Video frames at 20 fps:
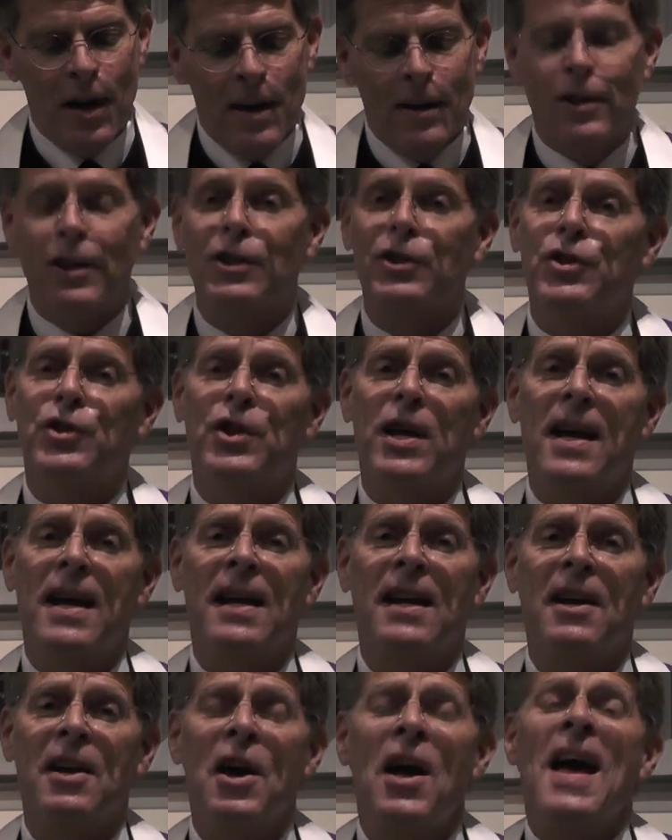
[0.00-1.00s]
to
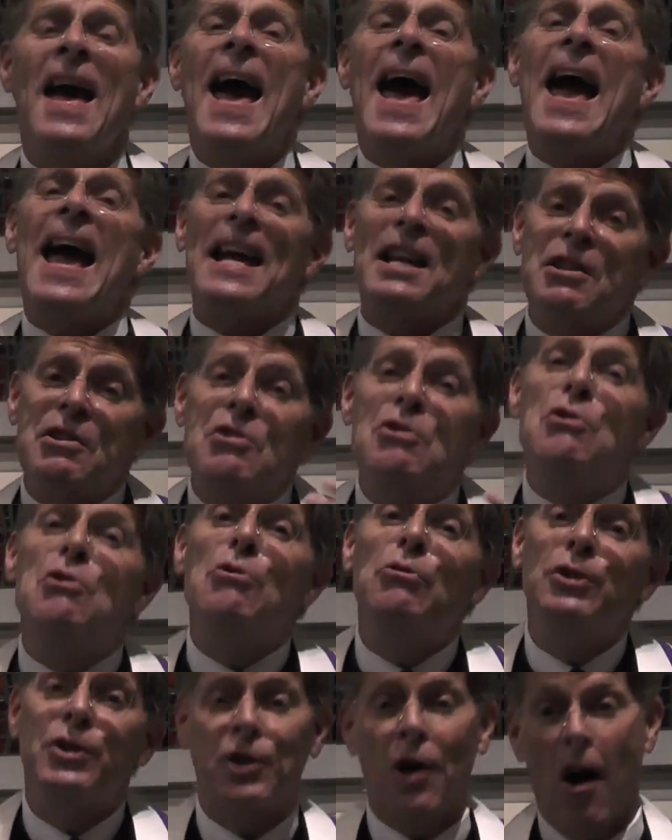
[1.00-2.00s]
sing a new
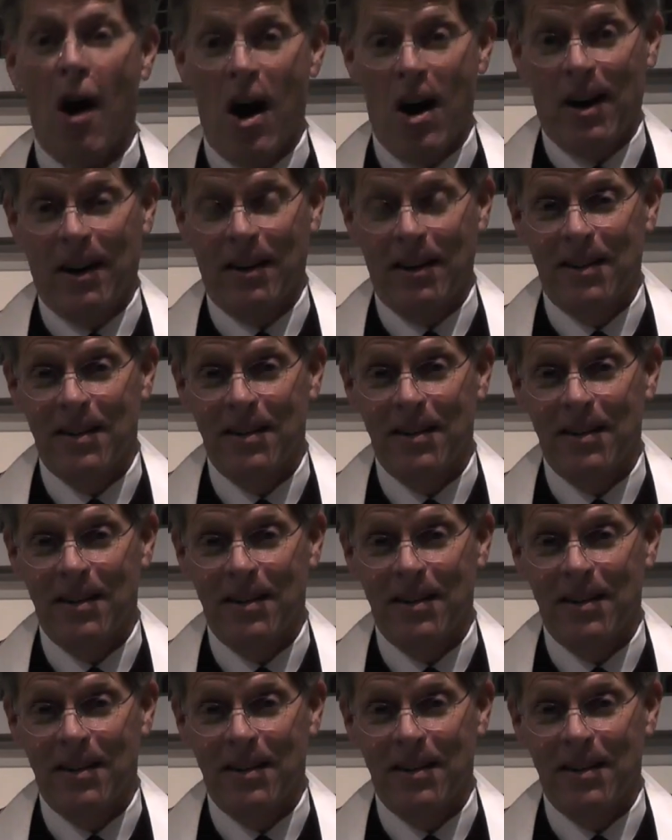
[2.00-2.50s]
song,